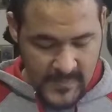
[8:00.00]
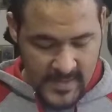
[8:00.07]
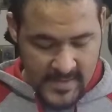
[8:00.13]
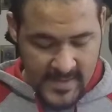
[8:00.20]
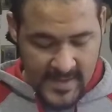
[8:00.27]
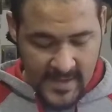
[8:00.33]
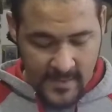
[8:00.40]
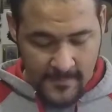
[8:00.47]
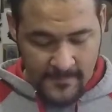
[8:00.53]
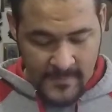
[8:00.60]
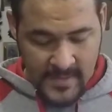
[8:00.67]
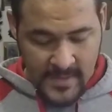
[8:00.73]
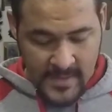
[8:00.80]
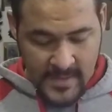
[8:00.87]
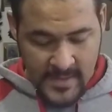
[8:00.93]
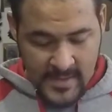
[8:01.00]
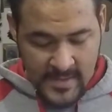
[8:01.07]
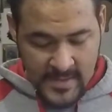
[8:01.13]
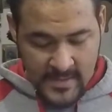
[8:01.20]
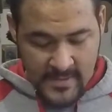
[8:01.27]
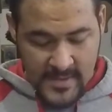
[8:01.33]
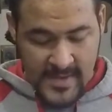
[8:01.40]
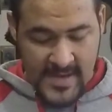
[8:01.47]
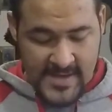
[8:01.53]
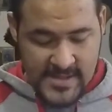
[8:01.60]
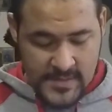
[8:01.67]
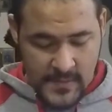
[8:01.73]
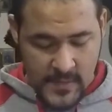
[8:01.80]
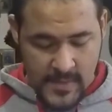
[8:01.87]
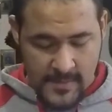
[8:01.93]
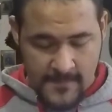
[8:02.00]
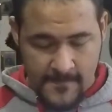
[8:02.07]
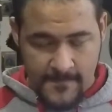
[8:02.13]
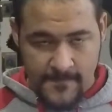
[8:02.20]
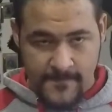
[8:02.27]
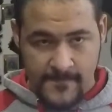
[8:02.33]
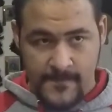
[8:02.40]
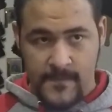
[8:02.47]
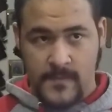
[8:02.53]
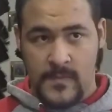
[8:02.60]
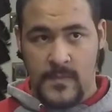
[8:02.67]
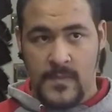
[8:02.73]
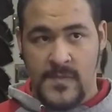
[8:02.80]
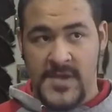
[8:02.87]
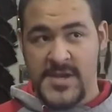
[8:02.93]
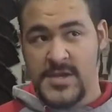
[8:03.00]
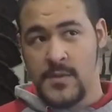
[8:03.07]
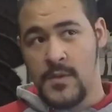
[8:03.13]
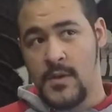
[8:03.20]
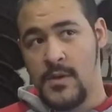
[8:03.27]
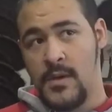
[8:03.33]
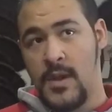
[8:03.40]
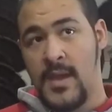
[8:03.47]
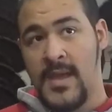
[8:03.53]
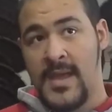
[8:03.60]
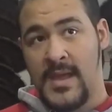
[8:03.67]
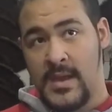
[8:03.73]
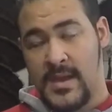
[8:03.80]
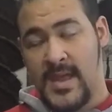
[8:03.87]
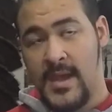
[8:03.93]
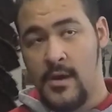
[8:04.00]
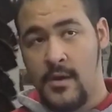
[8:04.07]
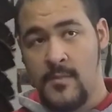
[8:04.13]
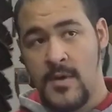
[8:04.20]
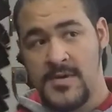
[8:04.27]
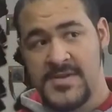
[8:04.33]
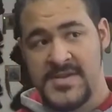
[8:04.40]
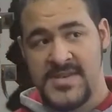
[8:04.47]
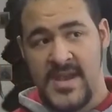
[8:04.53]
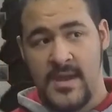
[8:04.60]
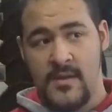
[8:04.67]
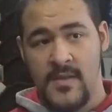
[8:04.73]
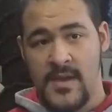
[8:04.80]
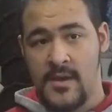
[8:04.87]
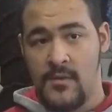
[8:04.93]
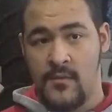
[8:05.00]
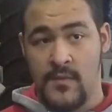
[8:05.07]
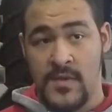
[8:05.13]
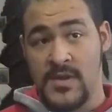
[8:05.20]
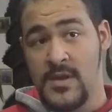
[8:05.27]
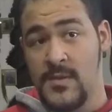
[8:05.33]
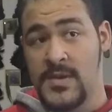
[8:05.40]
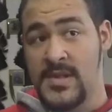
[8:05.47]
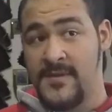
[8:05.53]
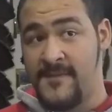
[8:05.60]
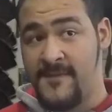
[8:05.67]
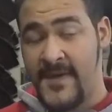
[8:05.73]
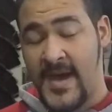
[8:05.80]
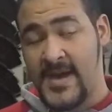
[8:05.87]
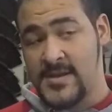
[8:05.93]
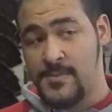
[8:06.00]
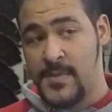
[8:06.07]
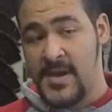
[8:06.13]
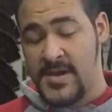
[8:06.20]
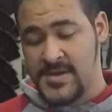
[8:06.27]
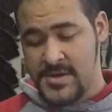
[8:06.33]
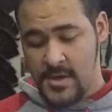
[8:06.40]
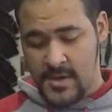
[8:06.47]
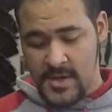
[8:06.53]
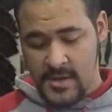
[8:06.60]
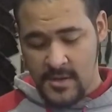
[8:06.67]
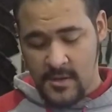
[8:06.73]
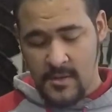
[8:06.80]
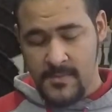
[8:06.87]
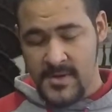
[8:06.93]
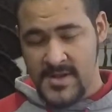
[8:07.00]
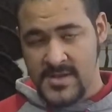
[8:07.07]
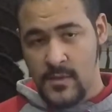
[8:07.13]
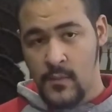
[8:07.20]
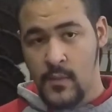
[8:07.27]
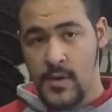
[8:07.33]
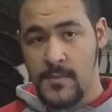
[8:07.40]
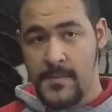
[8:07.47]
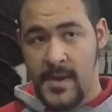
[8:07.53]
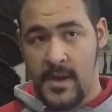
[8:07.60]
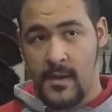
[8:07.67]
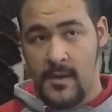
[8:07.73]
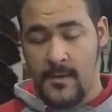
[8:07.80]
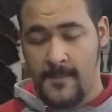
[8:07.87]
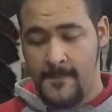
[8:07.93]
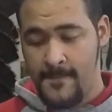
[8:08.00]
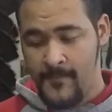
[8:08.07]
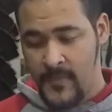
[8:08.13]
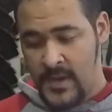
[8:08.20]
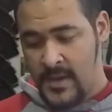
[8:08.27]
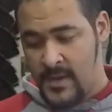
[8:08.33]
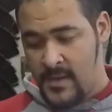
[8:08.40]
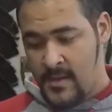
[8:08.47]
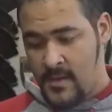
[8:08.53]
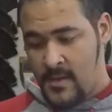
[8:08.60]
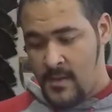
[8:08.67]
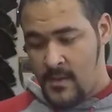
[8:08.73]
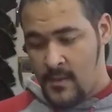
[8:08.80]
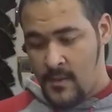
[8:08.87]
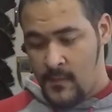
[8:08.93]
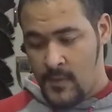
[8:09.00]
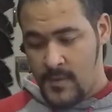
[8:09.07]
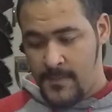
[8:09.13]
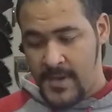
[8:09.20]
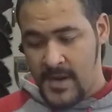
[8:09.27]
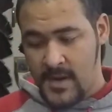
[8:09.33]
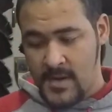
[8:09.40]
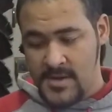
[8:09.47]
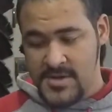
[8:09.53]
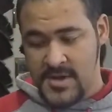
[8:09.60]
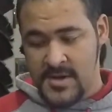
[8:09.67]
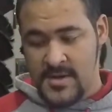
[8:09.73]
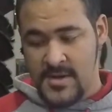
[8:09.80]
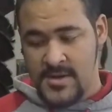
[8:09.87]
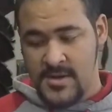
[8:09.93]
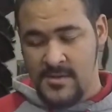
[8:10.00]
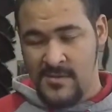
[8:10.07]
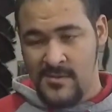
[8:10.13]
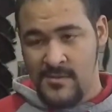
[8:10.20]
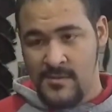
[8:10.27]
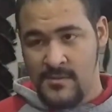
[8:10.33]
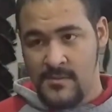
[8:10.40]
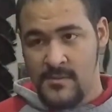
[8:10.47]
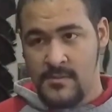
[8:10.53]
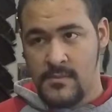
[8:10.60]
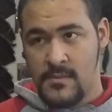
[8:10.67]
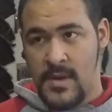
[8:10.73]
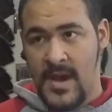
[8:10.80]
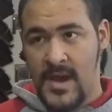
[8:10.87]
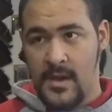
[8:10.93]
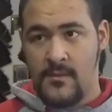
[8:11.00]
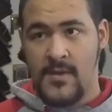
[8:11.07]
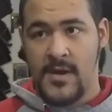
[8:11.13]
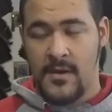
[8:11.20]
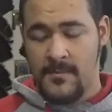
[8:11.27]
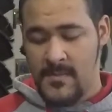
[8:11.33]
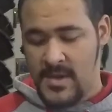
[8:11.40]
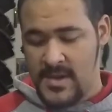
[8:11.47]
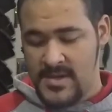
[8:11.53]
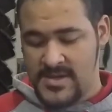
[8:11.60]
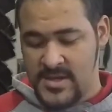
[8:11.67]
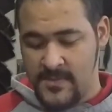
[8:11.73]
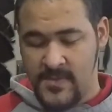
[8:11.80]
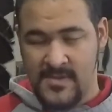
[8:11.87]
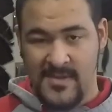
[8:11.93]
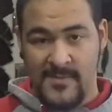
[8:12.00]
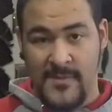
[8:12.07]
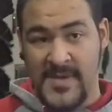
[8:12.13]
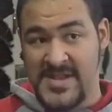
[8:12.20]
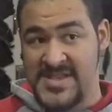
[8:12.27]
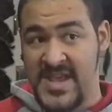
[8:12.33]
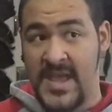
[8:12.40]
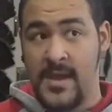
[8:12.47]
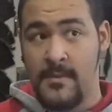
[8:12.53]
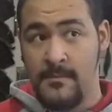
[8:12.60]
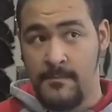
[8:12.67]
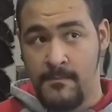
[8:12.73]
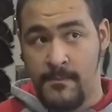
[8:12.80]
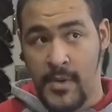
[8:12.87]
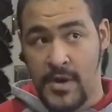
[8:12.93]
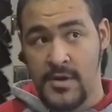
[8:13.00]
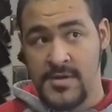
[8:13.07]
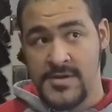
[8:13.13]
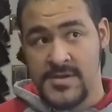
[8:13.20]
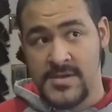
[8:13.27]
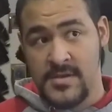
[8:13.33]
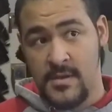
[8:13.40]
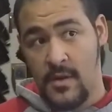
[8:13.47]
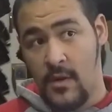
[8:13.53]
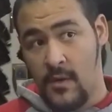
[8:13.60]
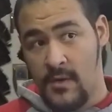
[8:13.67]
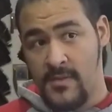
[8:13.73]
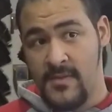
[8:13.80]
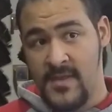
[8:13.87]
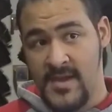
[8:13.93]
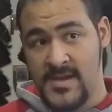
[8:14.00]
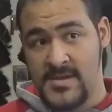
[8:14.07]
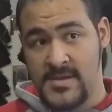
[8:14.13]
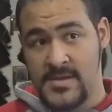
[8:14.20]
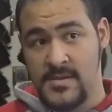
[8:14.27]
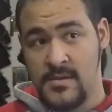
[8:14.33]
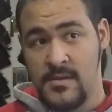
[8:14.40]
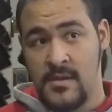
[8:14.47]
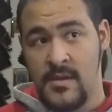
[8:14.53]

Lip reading: Now, the next one. This one can almost sound like a really, really fast-paced turkey call, but it's a woodpecker. Woodpeckers, you're going to do, I recommend typically maybe 10 bursts on this,